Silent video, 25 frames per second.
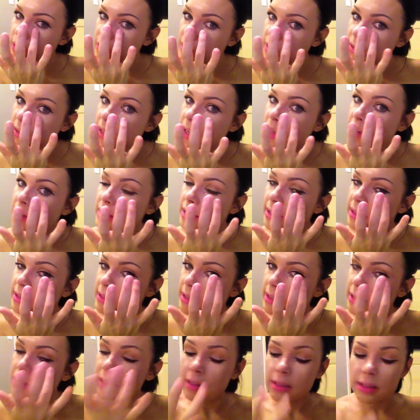used that
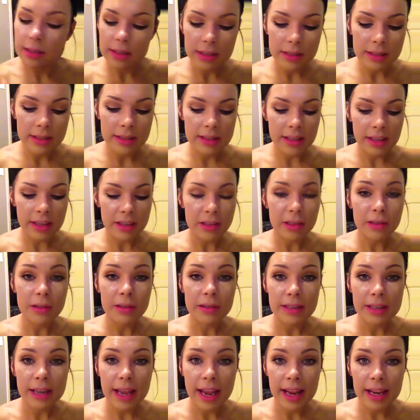doesn't settle
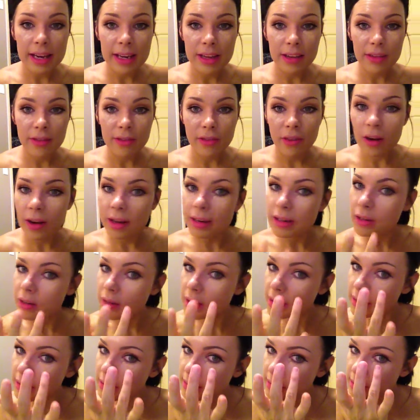in any fine
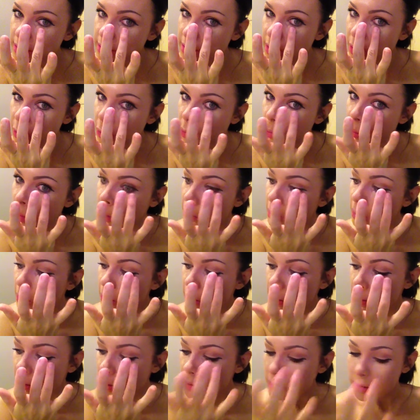lines.
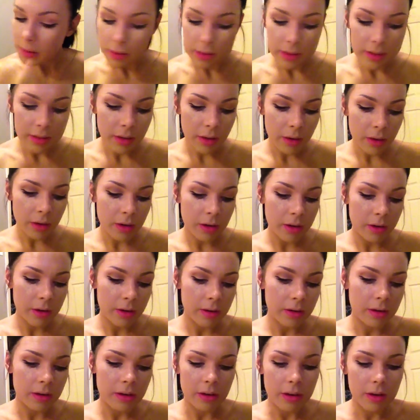So
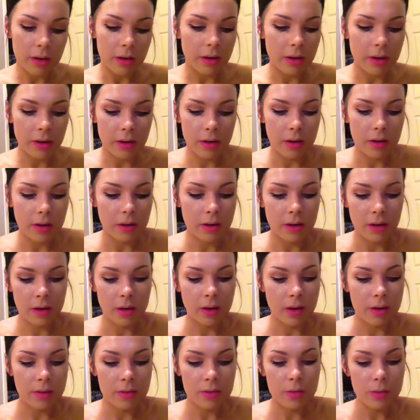
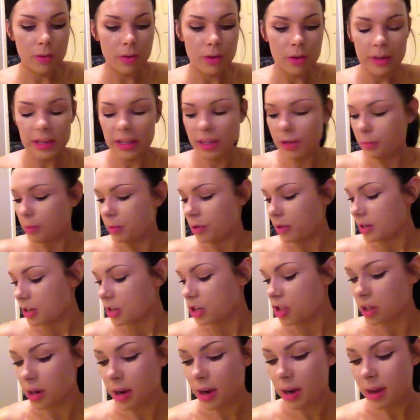I really
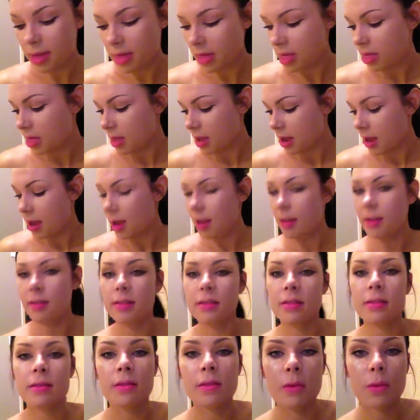appreciate
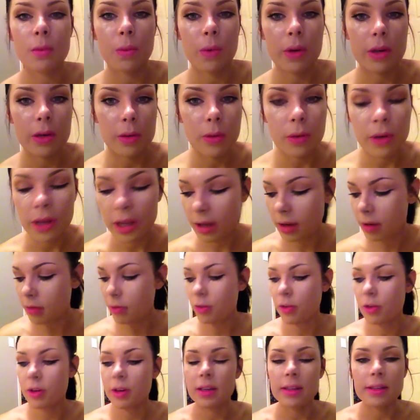that when looking
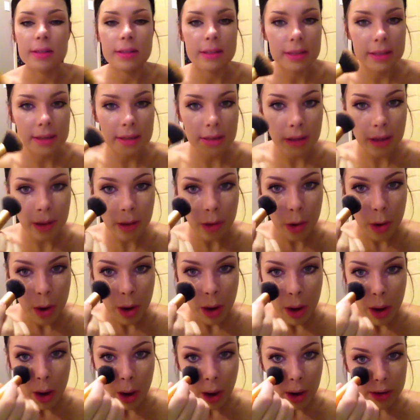for a concealer.
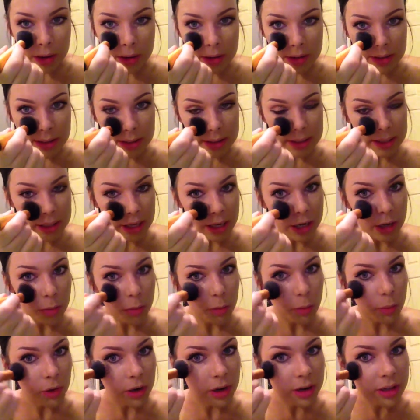I use the
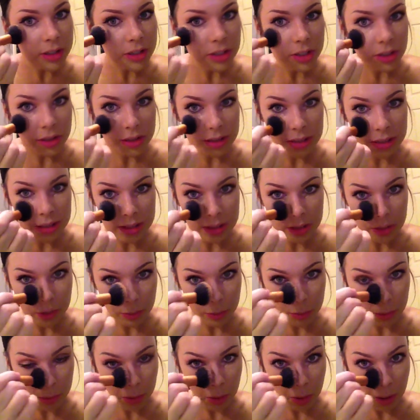same brush I did to
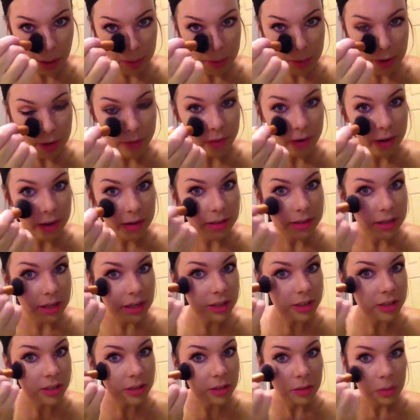apply my
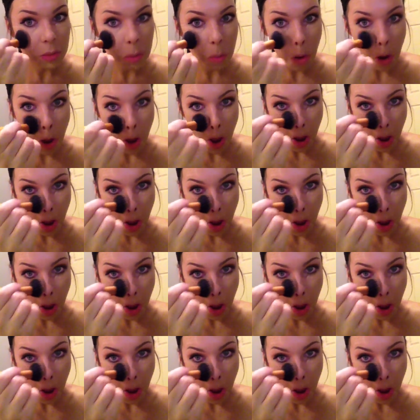foundation,